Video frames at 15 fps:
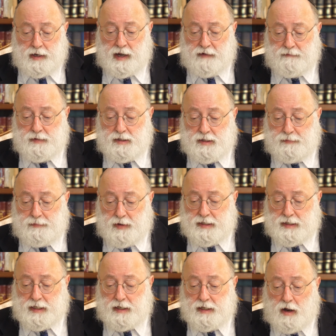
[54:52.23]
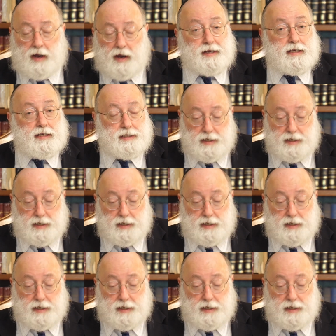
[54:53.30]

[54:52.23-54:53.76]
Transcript: and I have been suppressing and hiding a